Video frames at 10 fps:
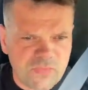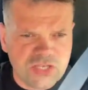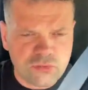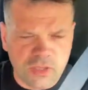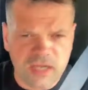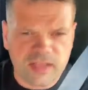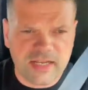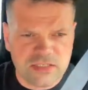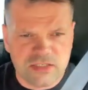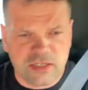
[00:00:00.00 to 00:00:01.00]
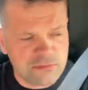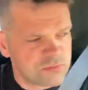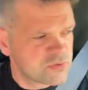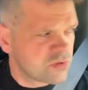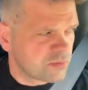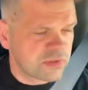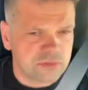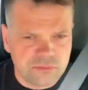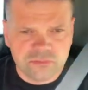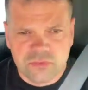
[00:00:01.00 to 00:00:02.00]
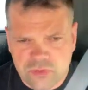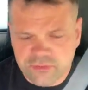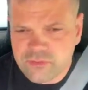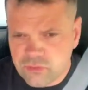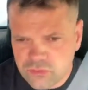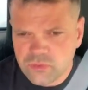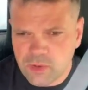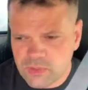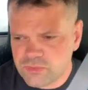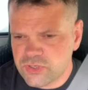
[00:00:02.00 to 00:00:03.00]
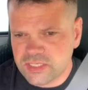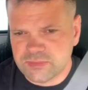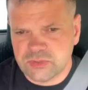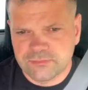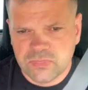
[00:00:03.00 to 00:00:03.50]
So a lot of that's, sort of normally predictable.